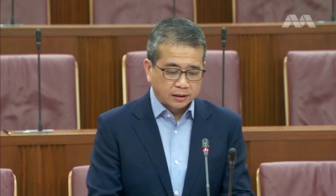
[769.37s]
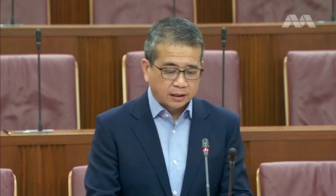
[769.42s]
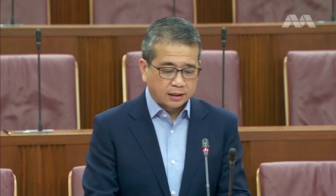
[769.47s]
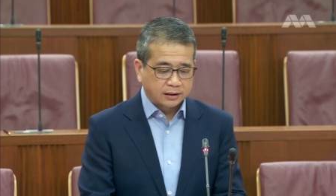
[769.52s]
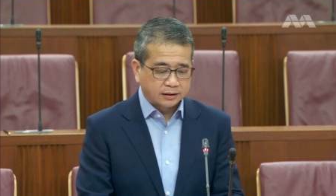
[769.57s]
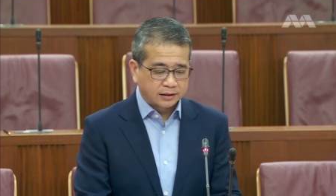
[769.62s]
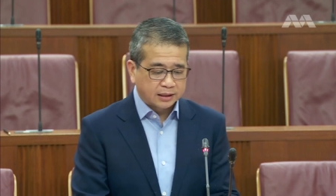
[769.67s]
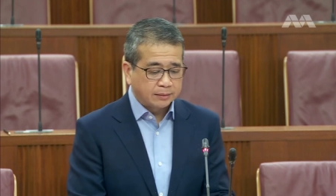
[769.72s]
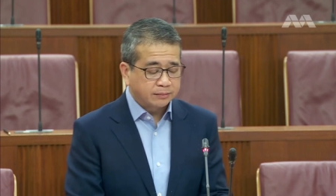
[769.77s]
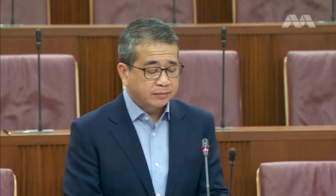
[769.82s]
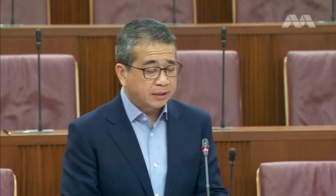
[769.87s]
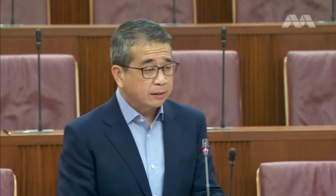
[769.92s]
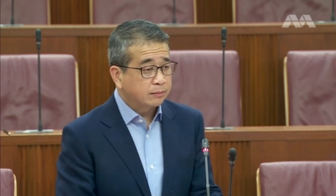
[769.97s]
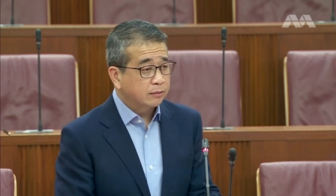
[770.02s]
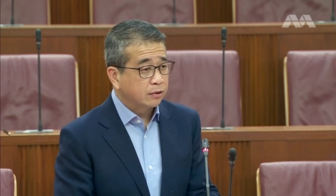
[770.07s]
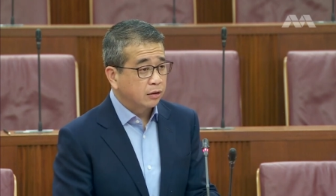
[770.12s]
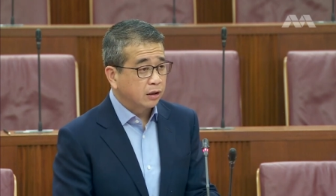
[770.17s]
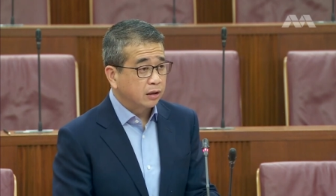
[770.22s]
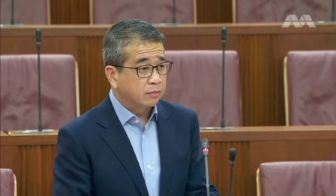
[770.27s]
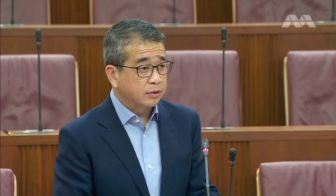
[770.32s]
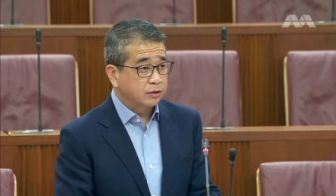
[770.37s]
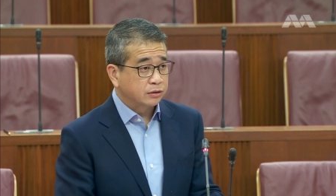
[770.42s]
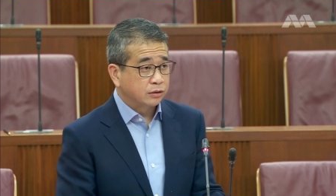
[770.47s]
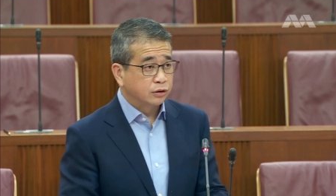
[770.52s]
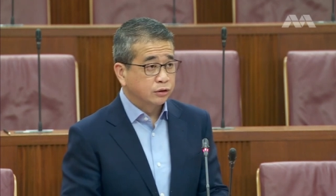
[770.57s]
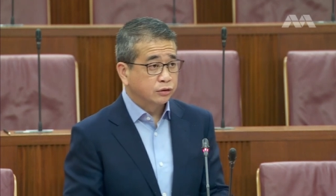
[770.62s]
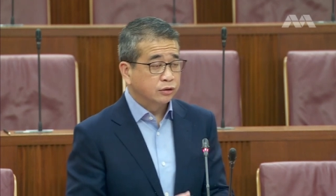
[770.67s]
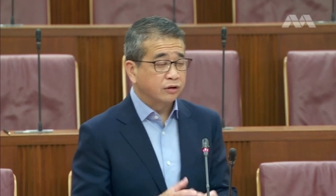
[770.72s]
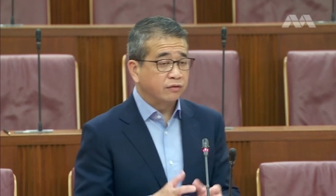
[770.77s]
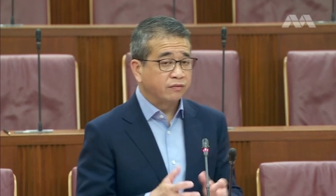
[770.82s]
At the same time, the lawyer must
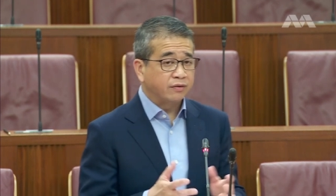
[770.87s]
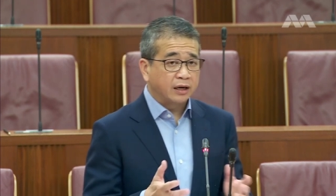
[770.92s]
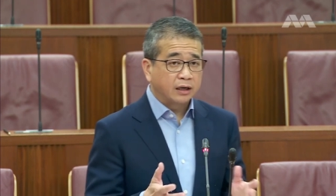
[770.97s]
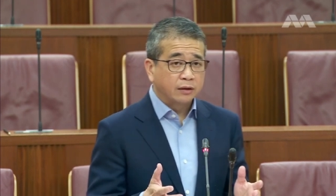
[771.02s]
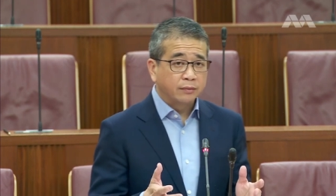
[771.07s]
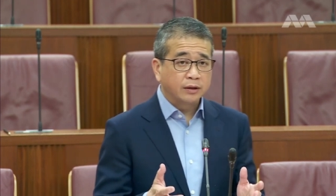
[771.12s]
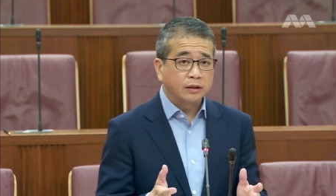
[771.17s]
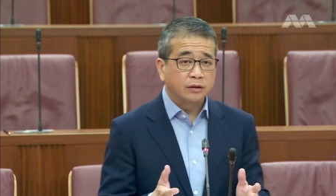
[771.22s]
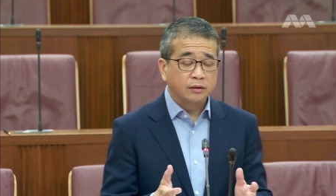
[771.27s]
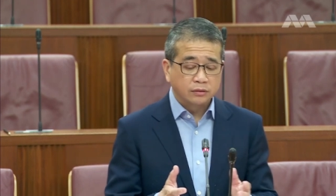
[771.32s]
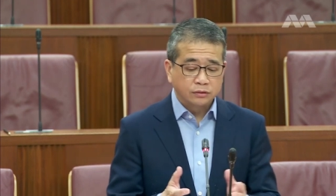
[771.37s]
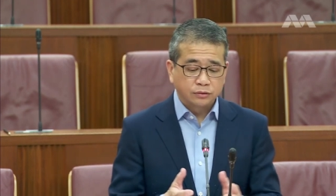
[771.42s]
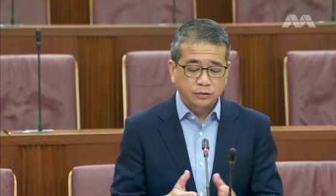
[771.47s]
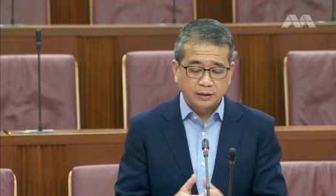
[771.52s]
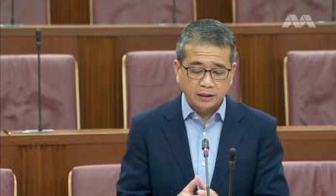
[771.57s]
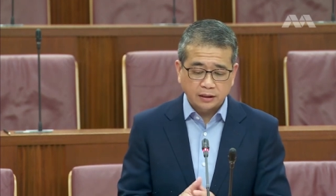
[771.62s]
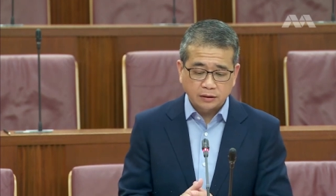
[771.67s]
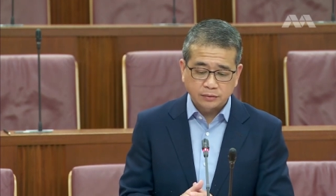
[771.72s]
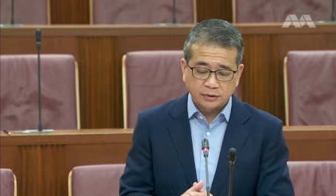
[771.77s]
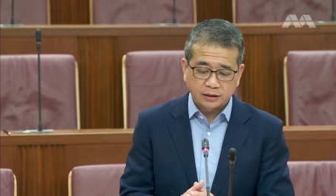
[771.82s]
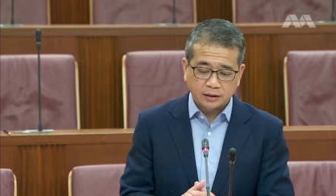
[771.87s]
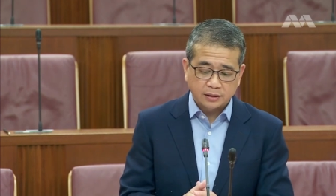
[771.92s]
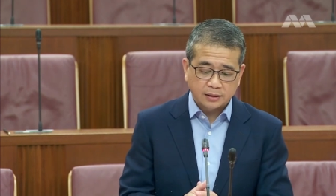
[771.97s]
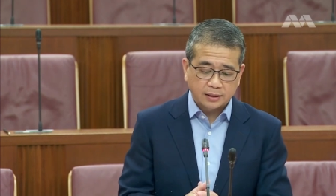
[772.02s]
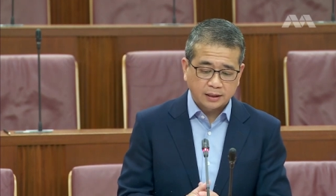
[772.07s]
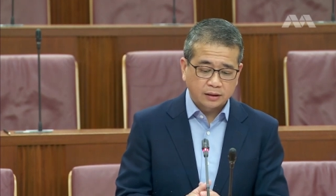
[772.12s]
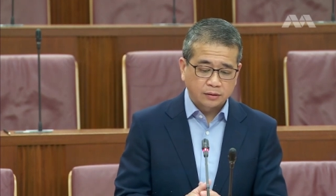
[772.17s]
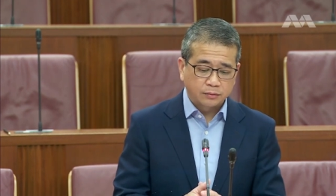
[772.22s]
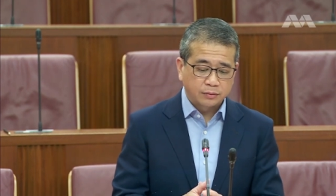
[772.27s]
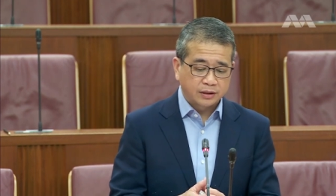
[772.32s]
also evaluate, together with the
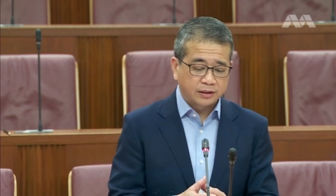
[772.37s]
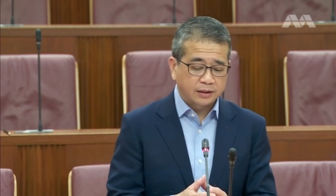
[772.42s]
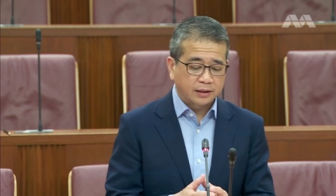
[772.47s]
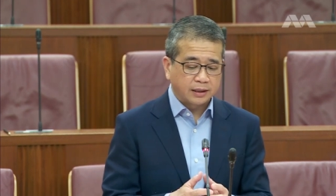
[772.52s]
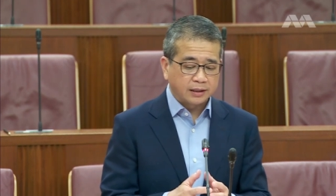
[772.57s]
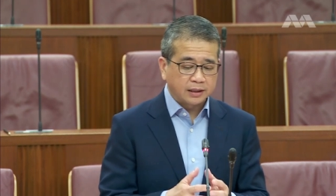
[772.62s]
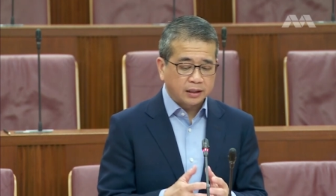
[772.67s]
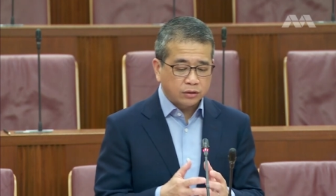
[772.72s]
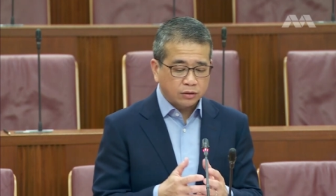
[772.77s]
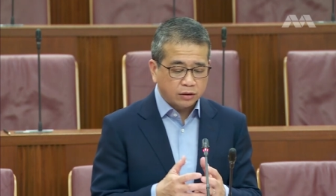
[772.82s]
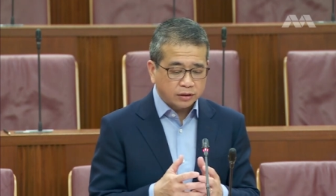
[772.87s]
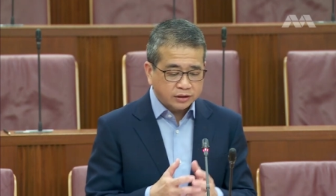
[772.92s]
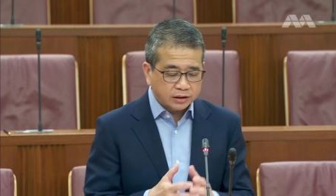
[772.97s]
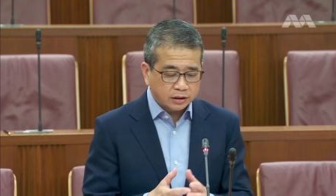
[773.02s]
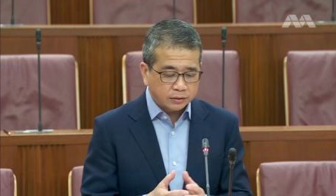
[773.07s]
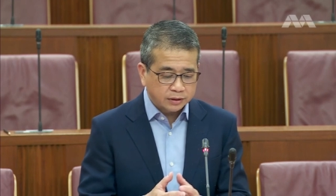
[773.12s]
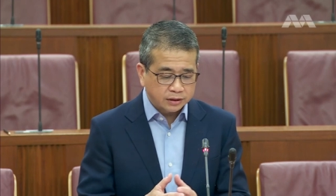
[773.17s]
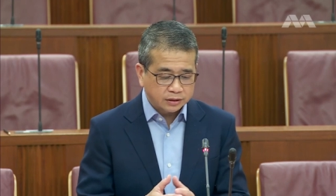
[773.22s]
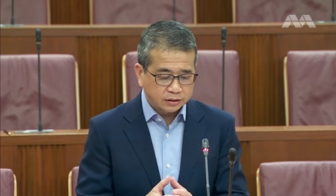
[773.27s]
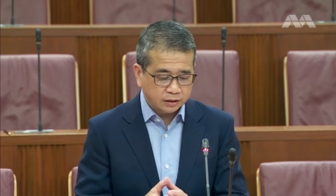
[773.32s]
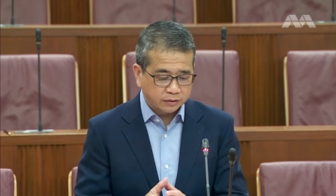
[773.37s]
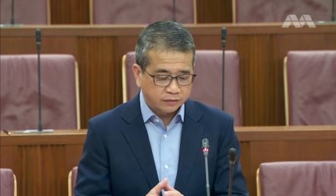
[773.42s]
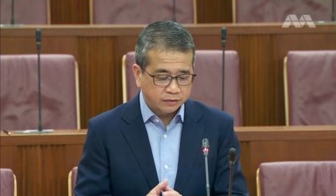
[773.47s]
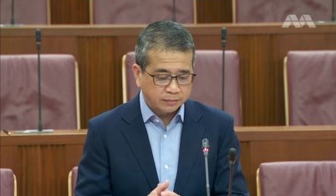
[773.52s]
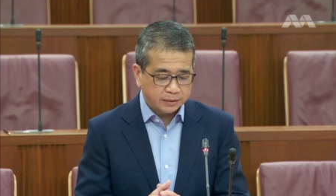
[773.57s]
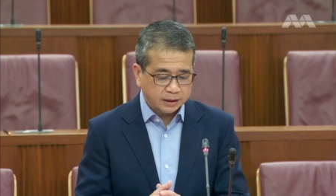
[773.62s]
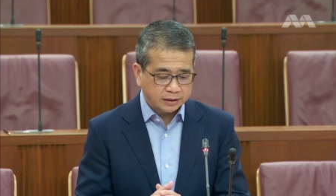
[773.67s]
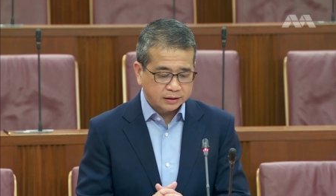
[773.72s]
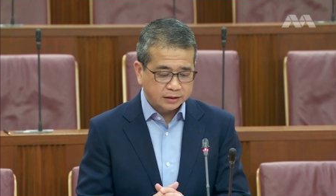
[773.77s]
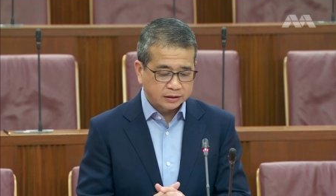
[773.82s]
client, whether any consequence of
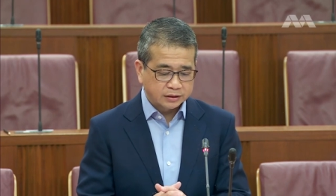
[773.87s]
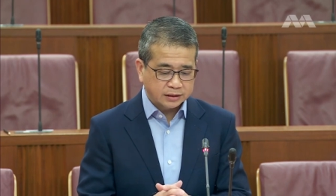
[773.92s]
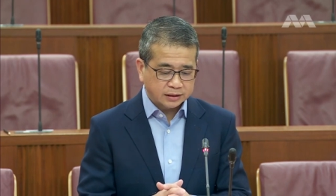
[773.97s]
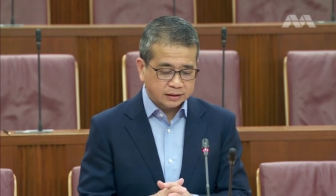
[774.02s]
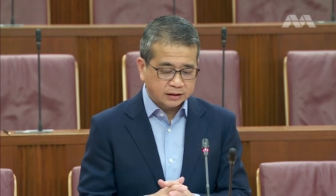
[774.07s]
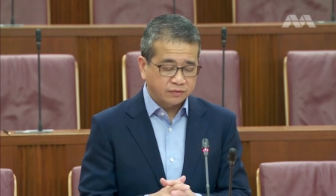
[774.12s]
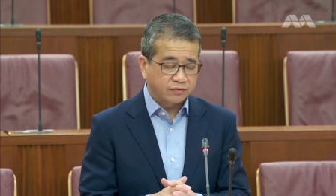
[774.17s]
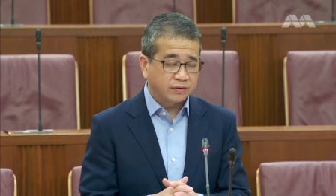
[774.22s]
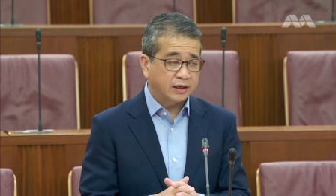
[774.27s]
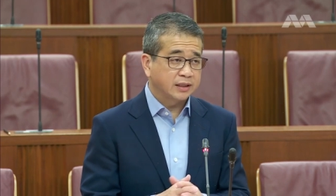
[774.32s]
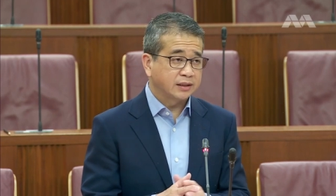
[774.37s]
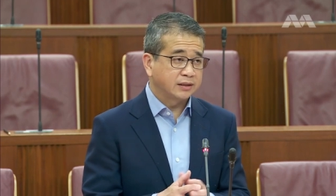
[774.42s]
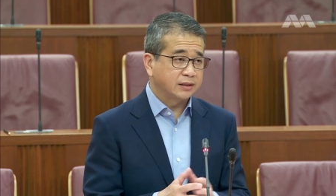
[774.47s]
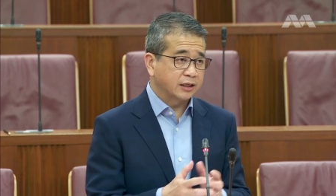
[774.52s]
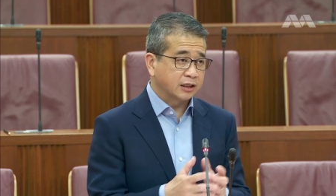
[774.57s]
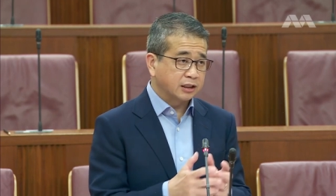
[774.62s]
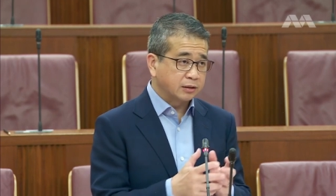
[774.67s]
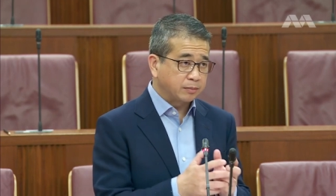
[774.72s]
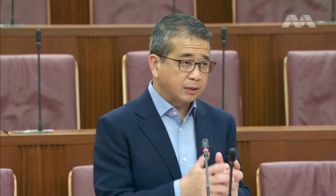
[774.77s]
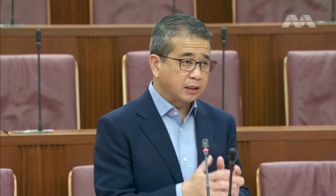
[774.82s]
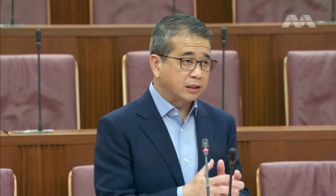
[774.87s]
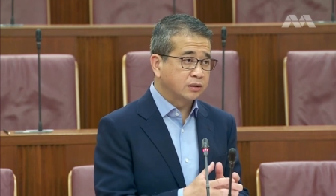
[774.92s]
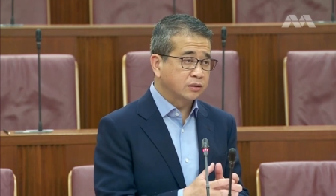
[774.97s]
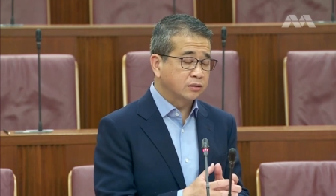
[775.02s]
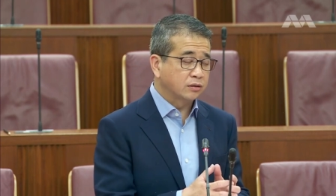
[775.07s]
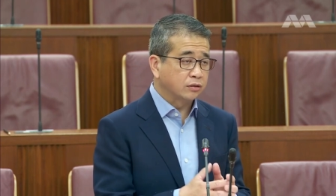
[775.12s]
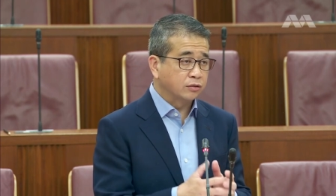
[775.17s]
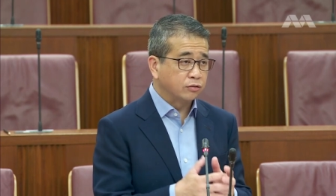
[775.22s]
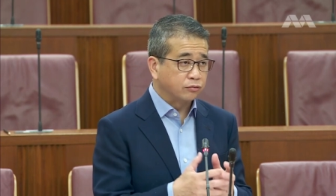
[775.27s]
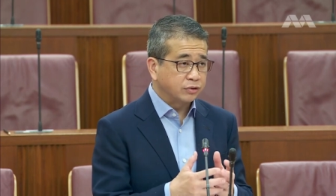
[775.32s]
a matter justifies the
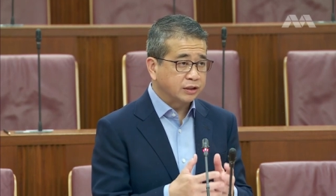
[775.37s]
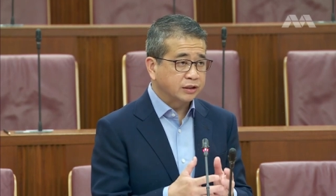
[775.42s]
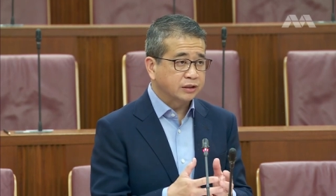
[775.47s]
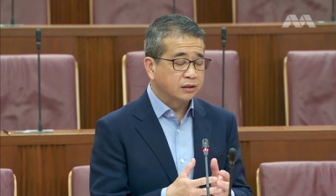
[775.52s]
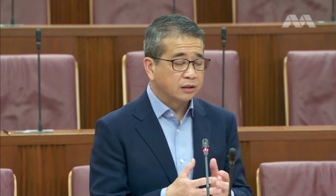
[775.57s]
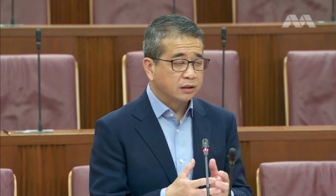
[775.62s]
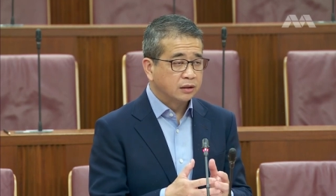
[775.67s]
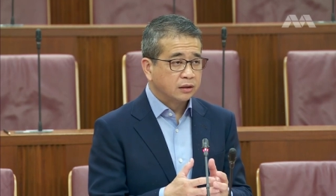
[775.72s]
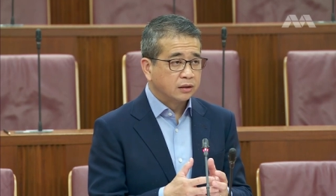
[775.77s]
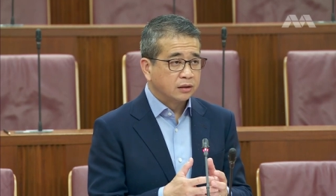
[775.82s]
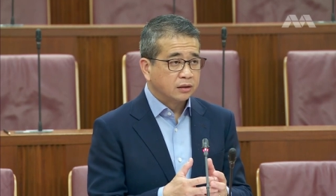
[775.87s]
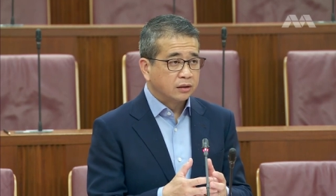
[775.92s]
expense or the risk